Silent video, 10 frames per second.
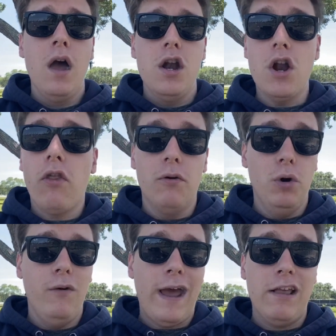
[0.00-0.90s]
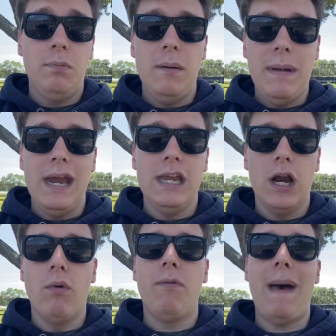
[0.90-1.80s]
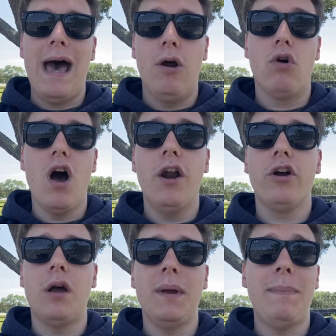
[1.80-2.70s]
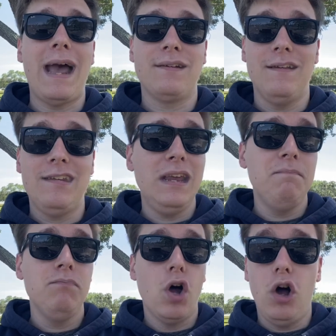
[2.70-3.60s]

Another move has been made here with Pat O'Connor coming back to the team.